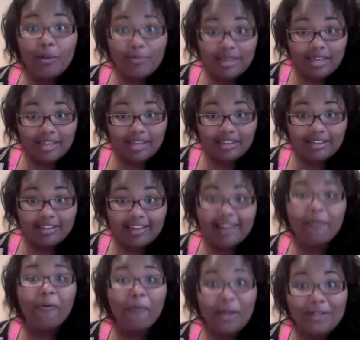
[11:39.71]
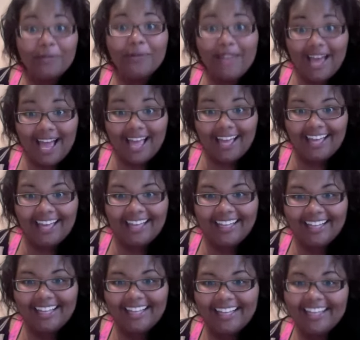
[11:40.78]
be and when you
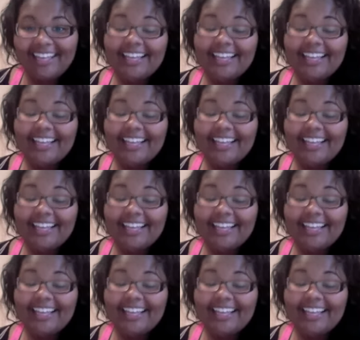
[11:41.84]
die.